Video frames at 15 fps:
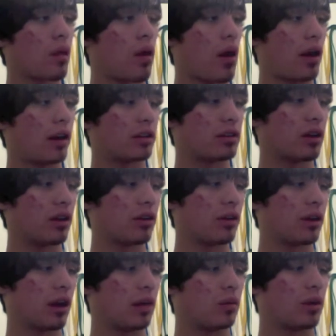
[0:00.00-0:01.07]
guess another
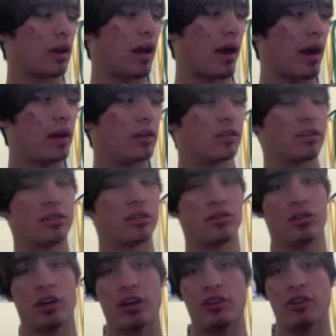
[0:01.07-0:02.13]
thing I'd want to add is
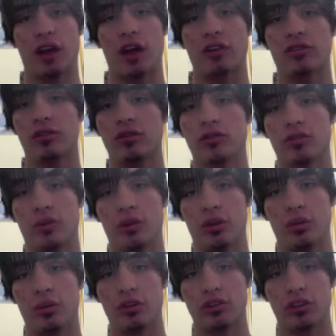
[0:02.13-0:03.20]
great traction, so when you're
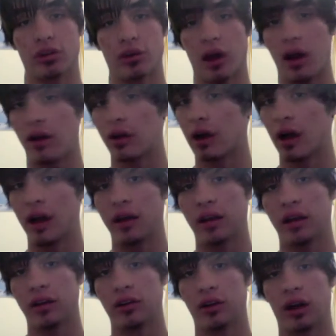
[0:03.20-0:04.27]
pushing around or
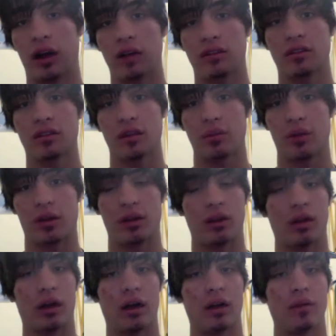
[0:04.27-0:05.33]
hiking, you're not slipping a
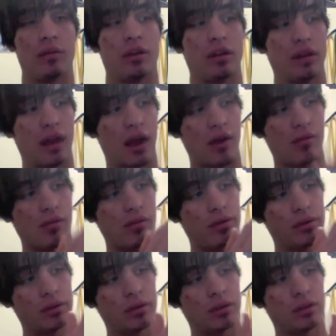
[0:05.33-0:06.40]
lot. I mean, they have
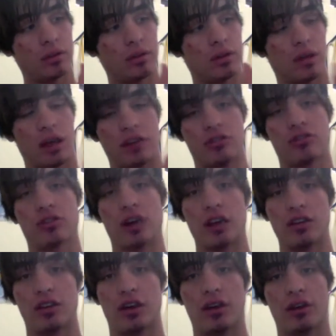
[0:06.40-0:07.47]
nice
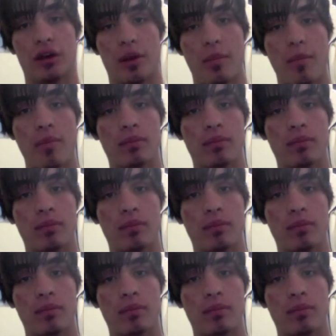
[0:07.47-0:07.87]
treads on them.